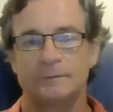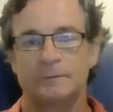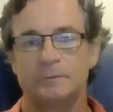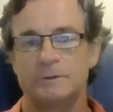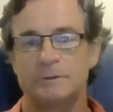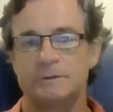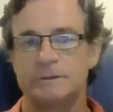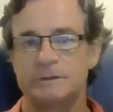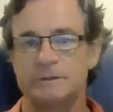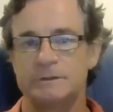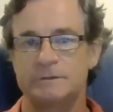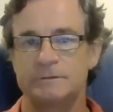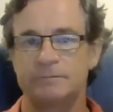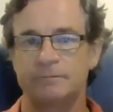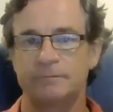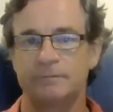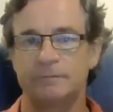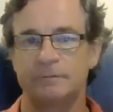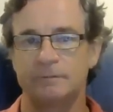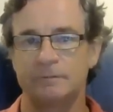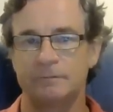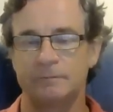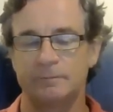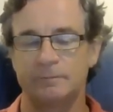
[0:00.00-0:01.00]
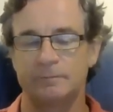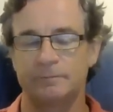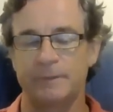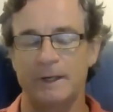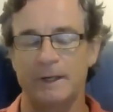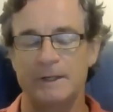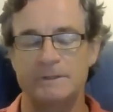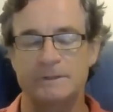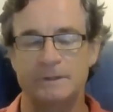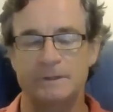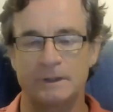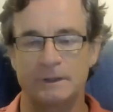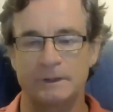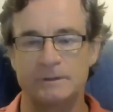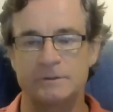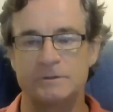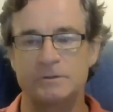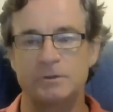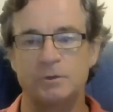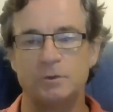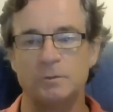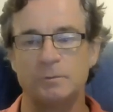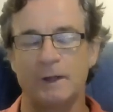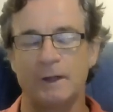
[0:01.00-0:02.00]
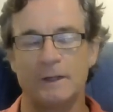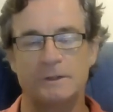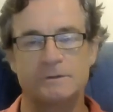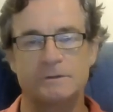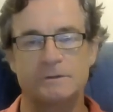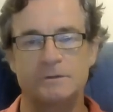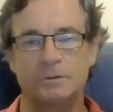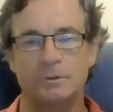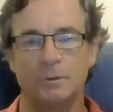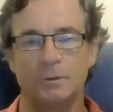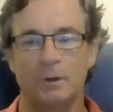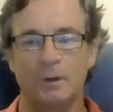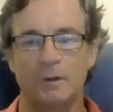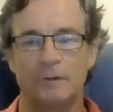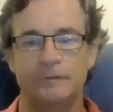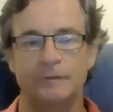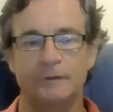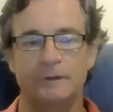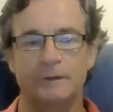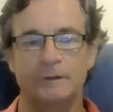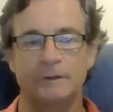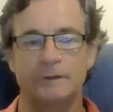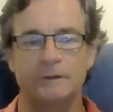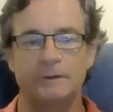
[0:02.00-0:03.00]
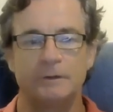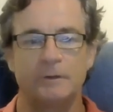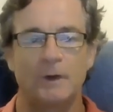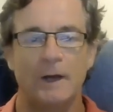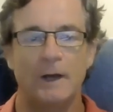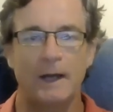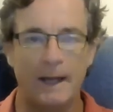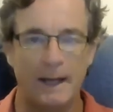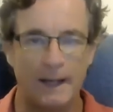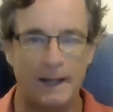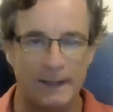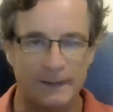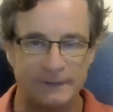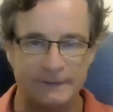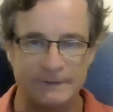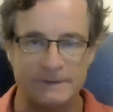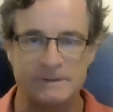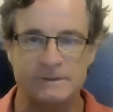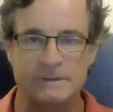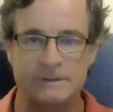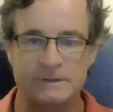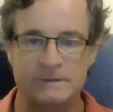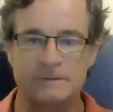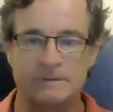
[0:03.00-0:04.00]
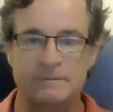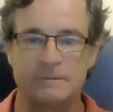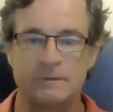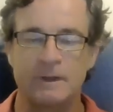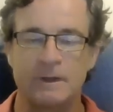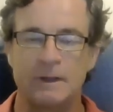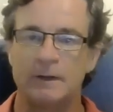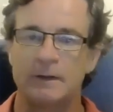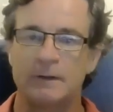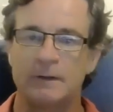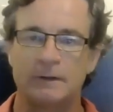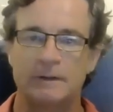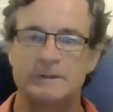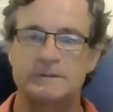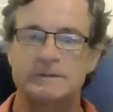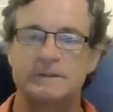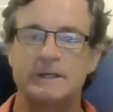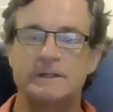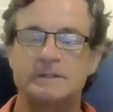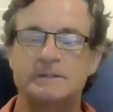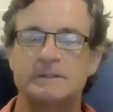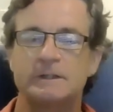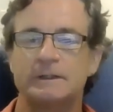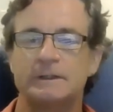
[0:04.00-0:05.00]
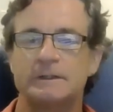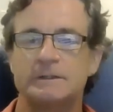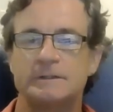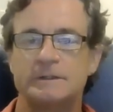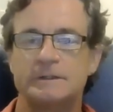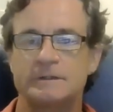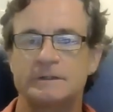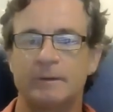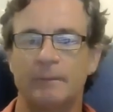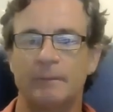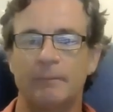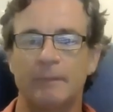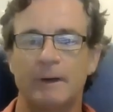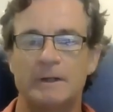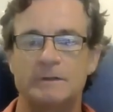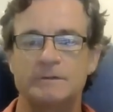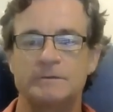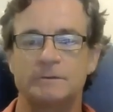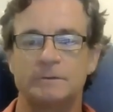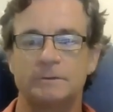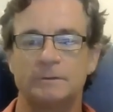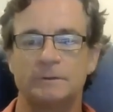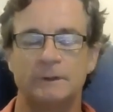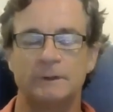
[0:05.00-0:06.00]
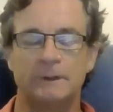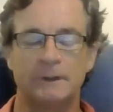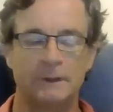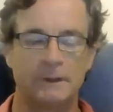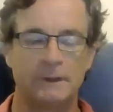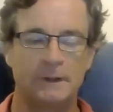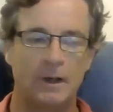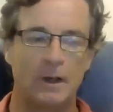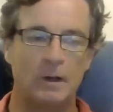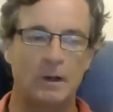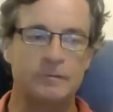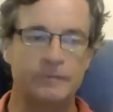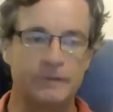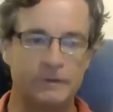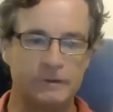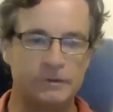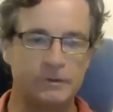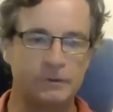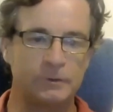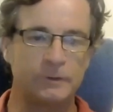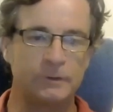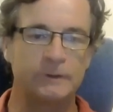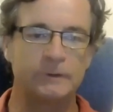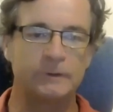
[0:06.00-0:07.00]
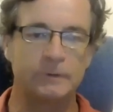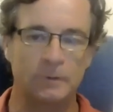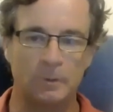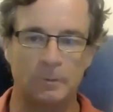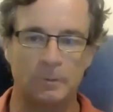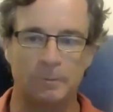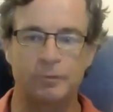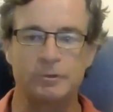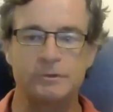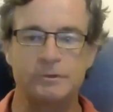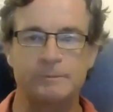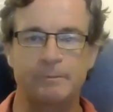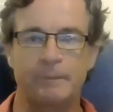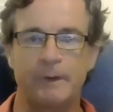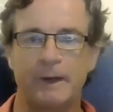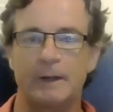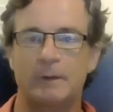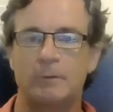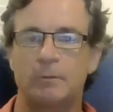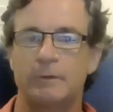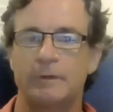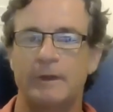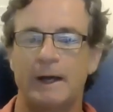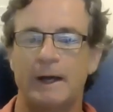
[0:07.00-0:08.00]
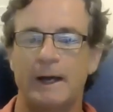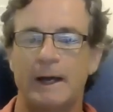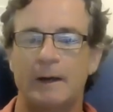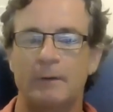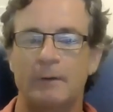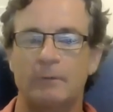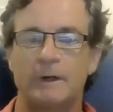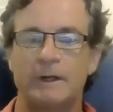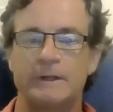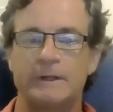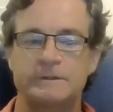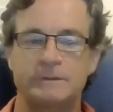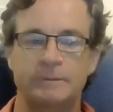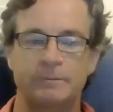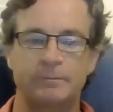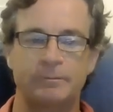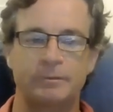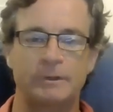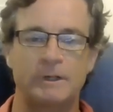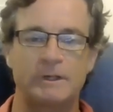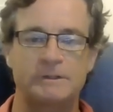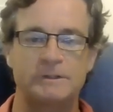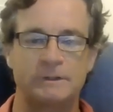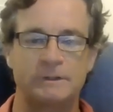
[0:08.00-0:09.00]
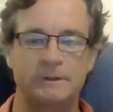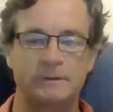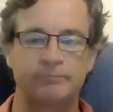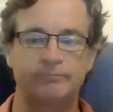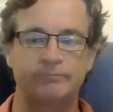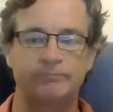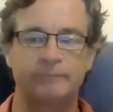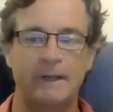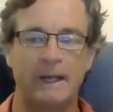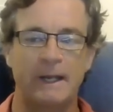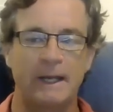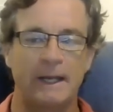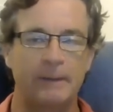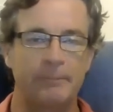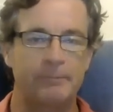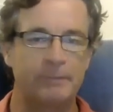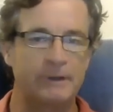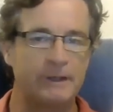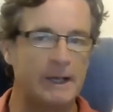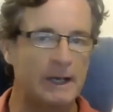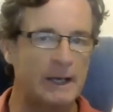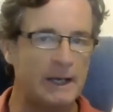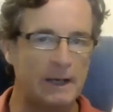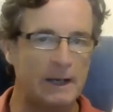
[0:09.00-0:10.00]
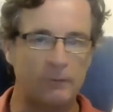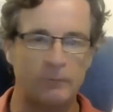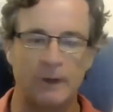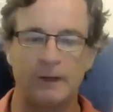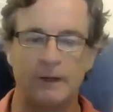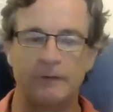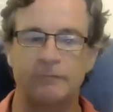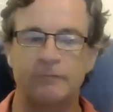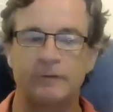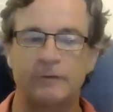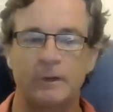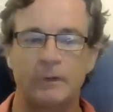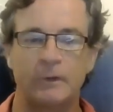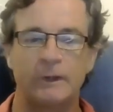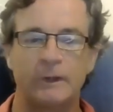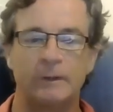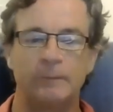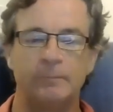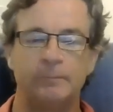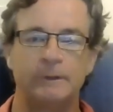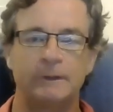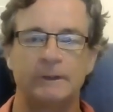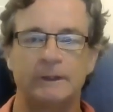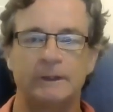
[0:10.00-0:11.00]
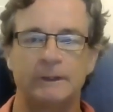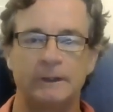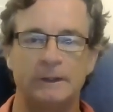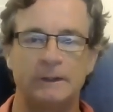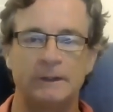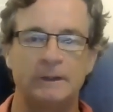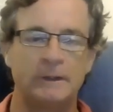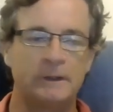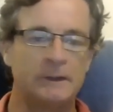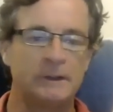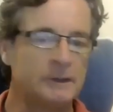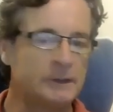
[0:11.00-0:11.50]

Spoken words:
which is basically too much too often. And your heart is essentially just a muscle. Overdo it and it'll push back with heart rate suppression, hampered heart rate variability.